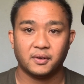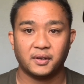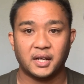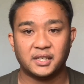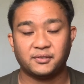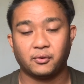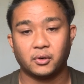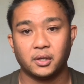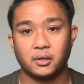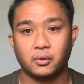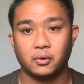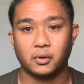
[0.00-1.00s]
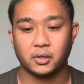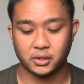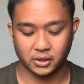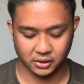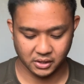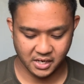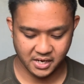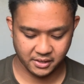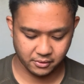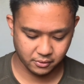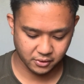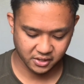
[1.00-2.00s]
as for the hooks, I
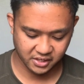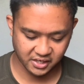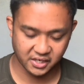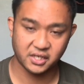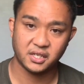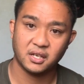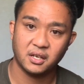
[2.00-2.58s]
use this